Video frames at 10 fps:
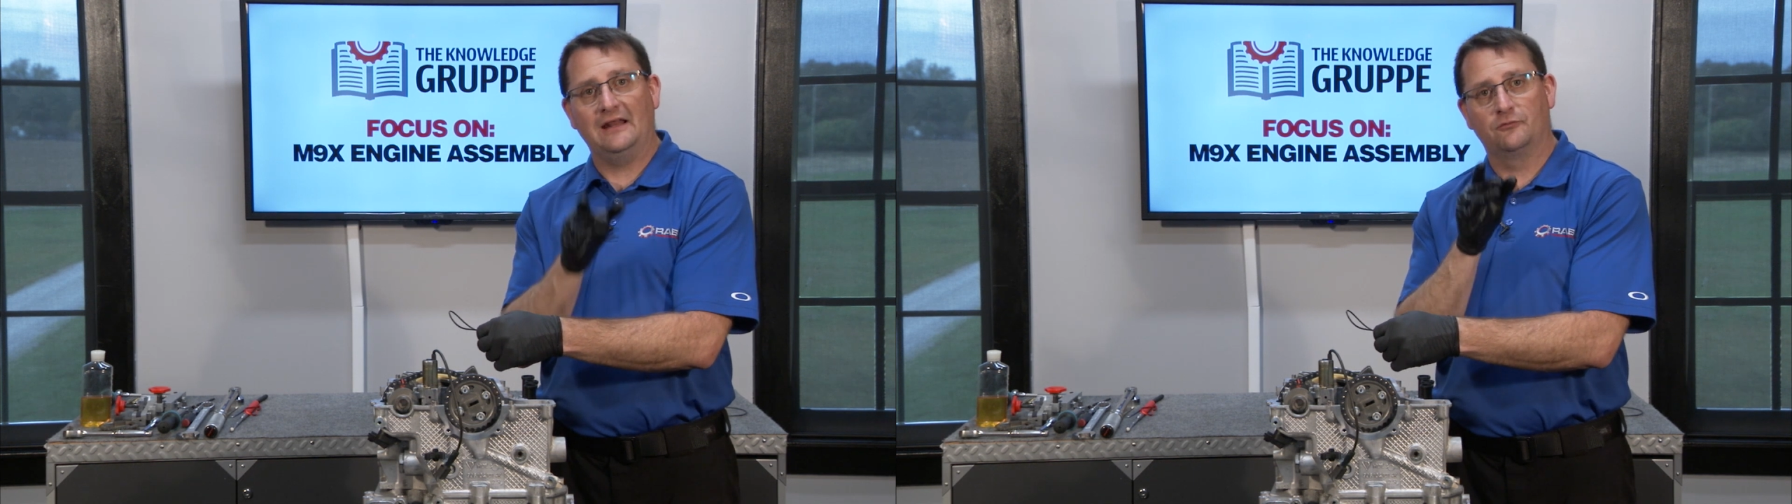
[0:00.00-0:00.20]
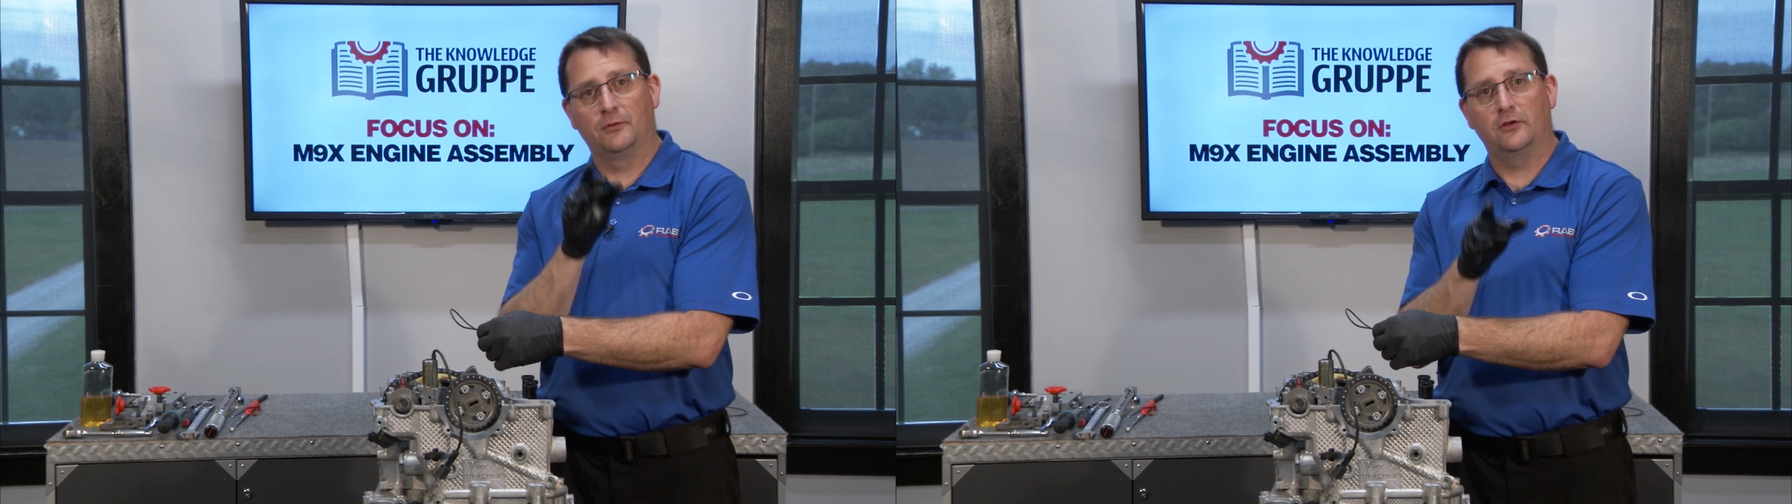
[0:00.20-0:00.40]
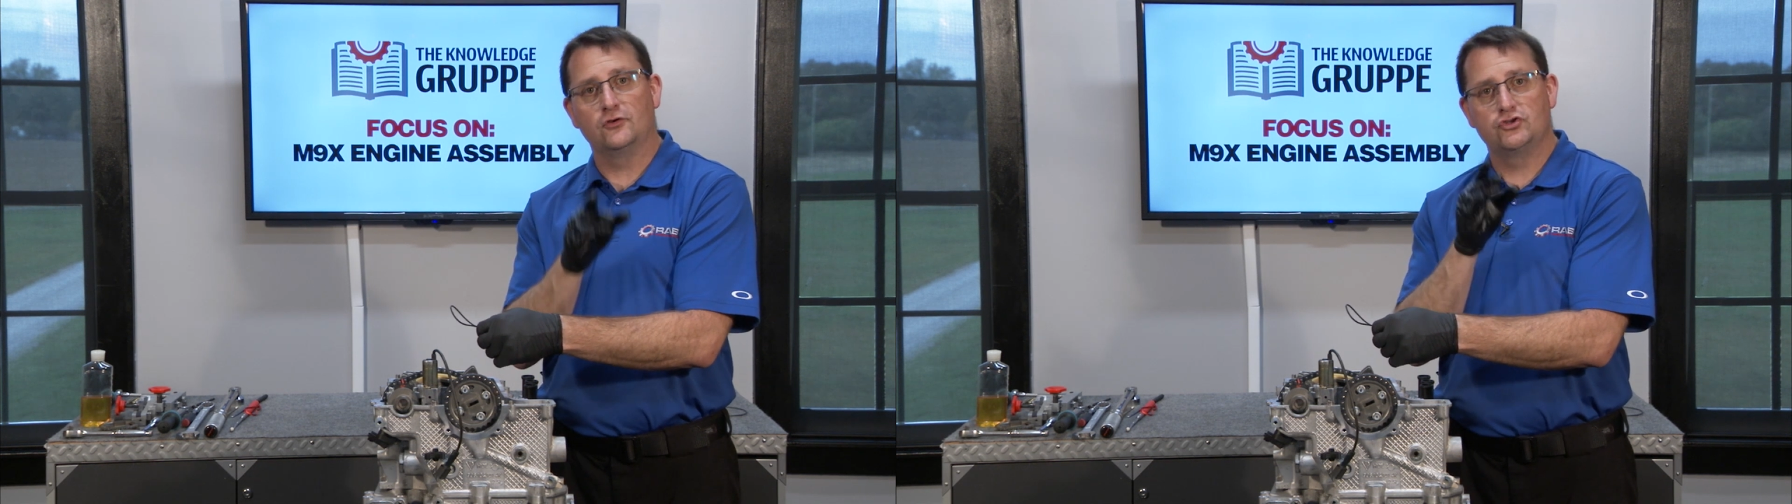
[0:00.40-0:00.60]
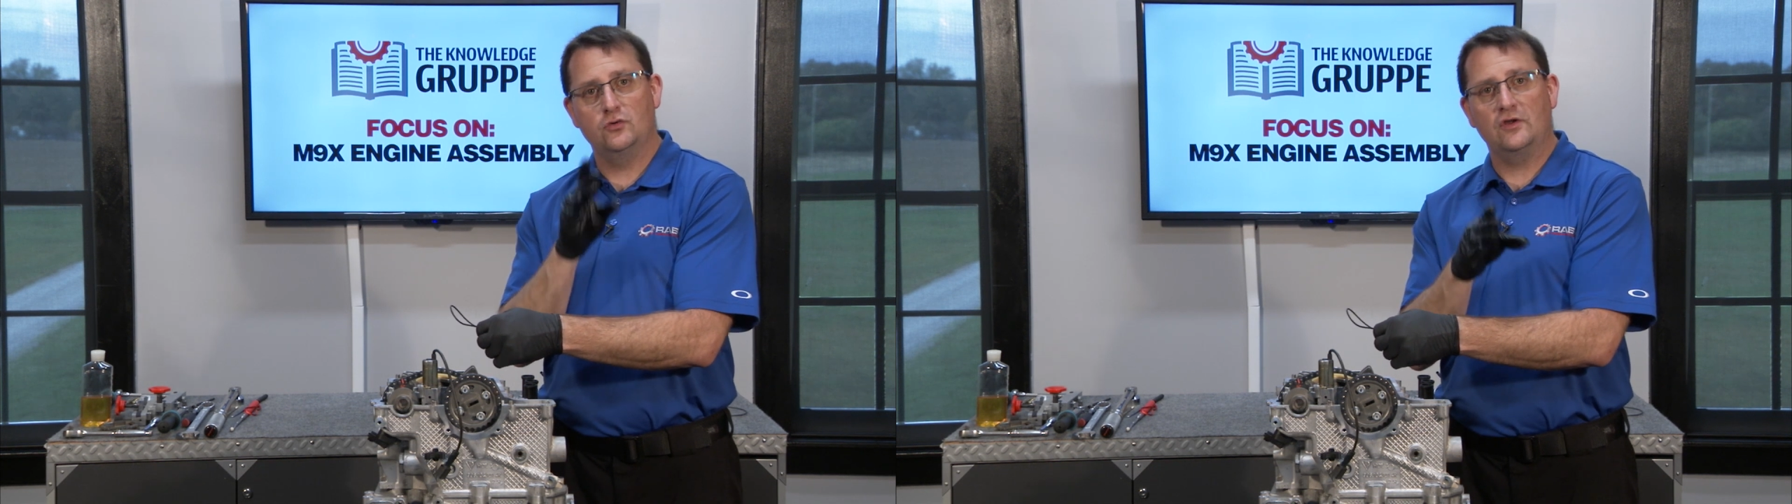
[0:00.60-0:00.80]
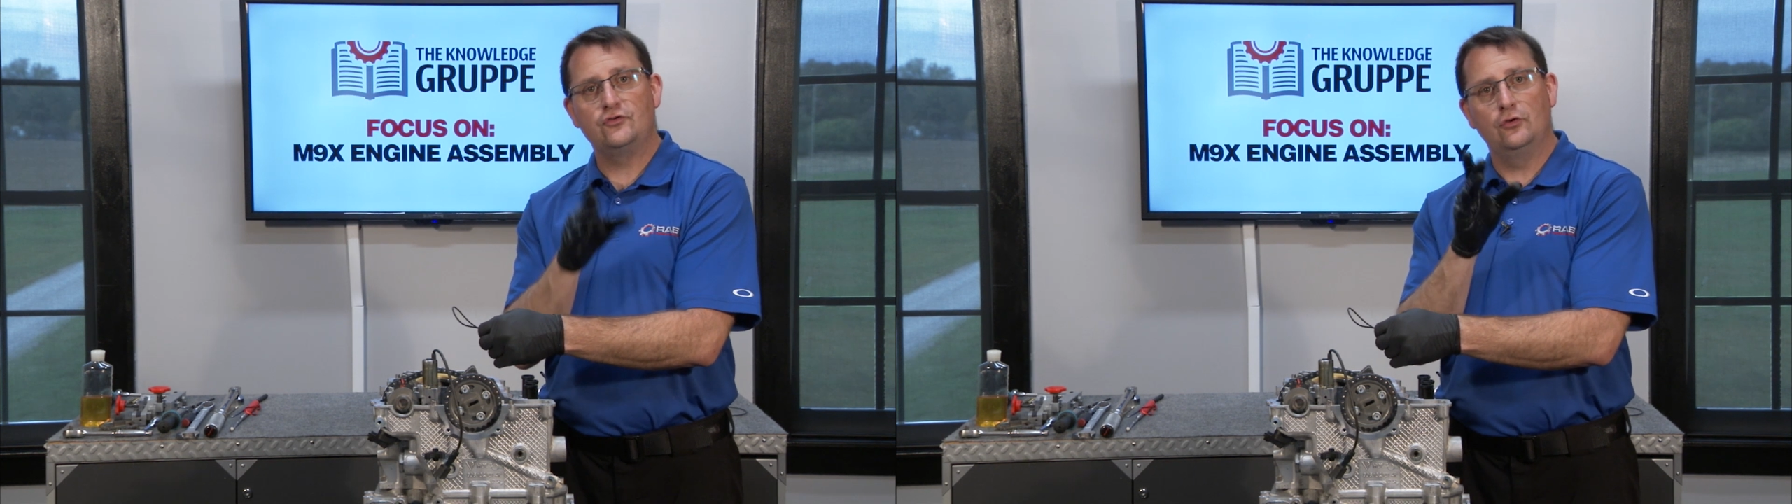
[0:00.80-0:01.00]
is because you
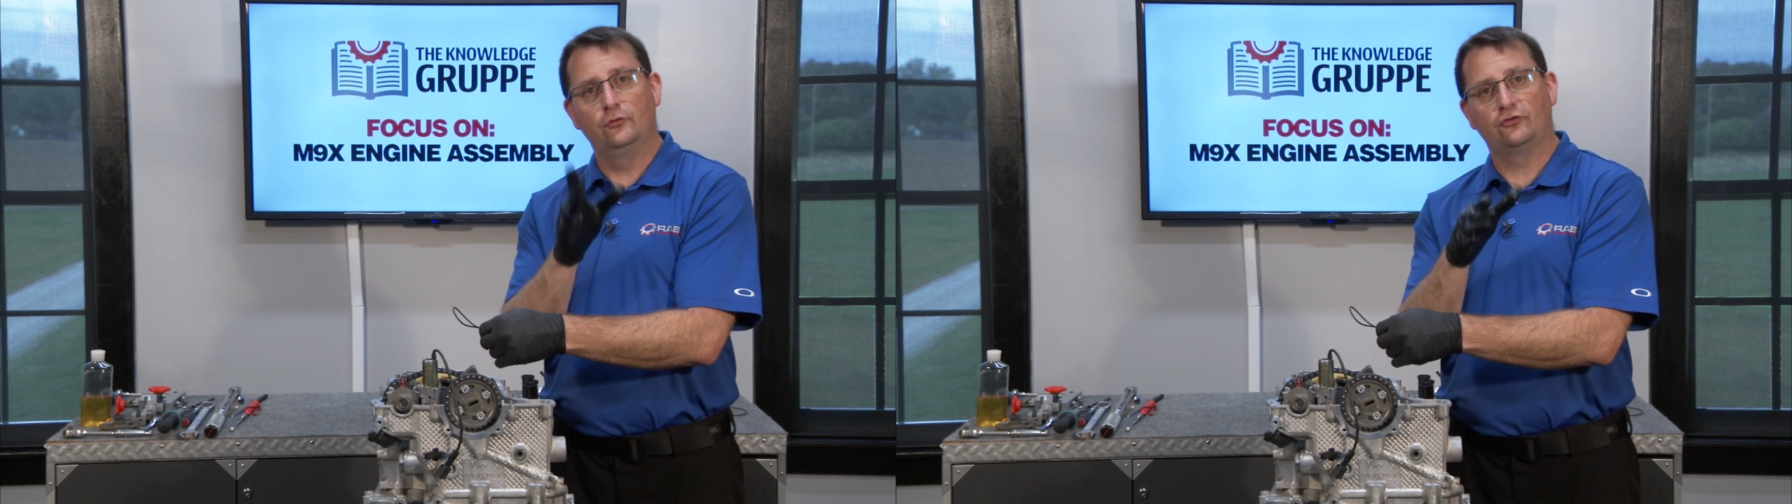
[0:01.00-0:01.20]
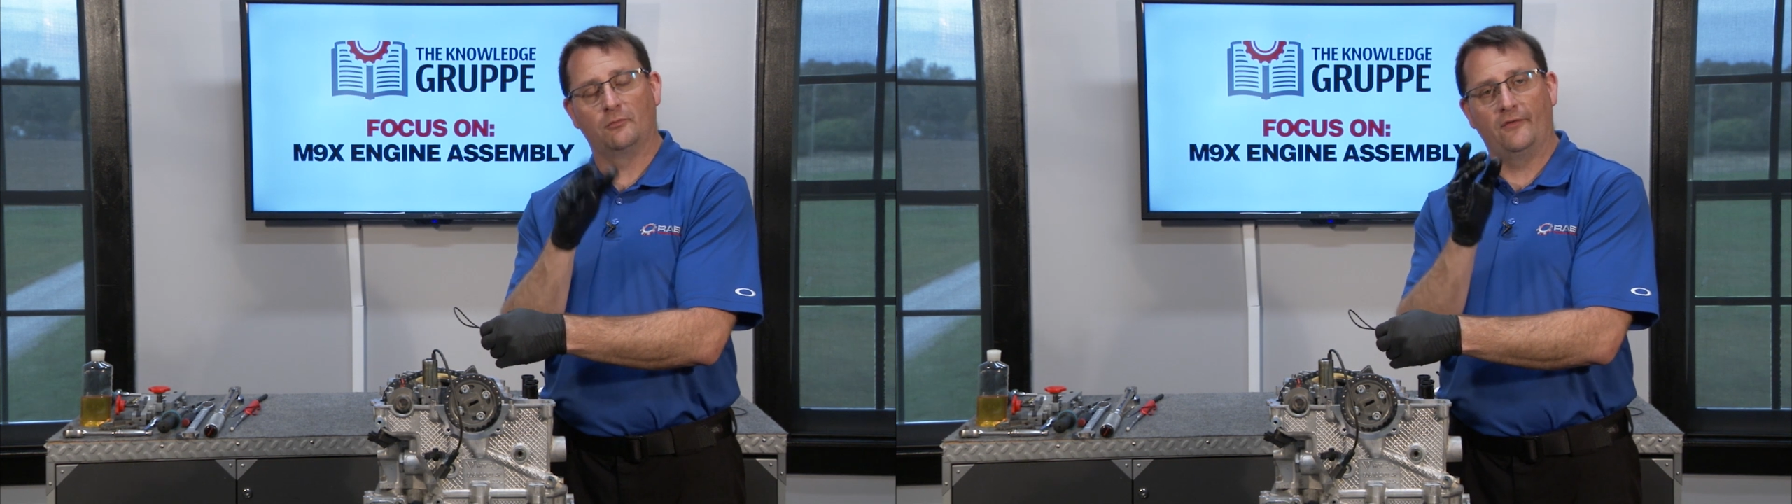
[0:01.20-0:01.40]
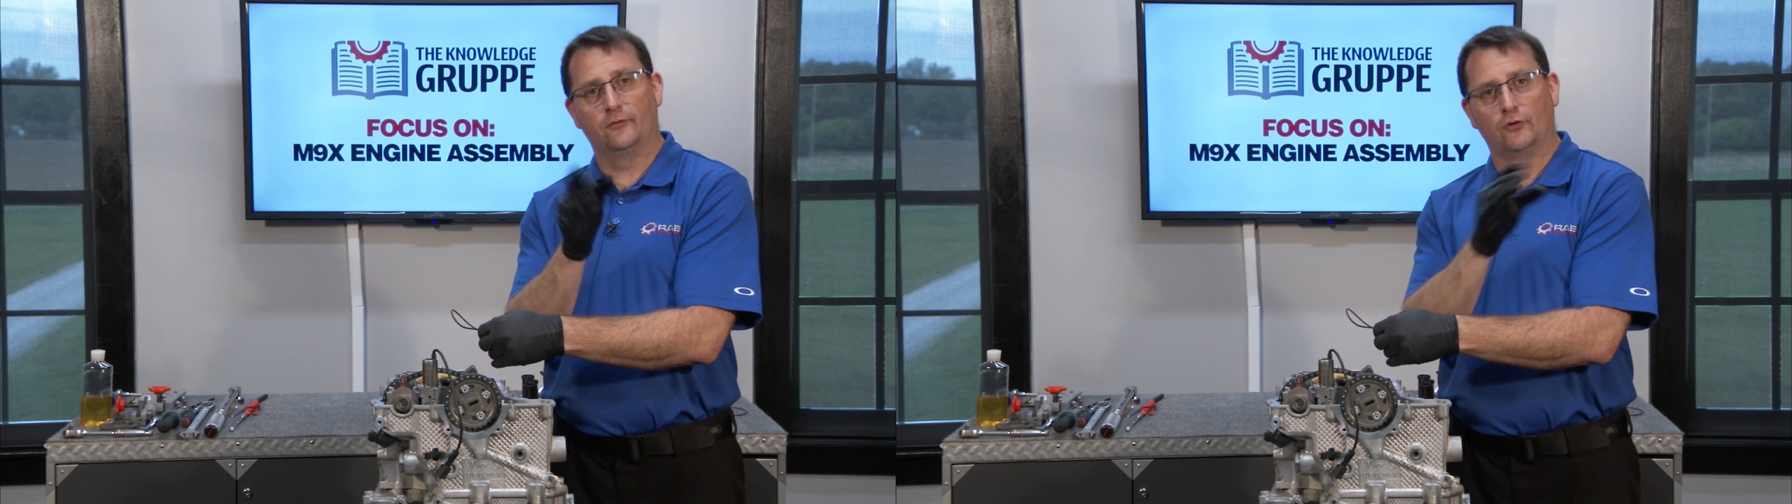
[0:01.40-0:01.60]
can use some of those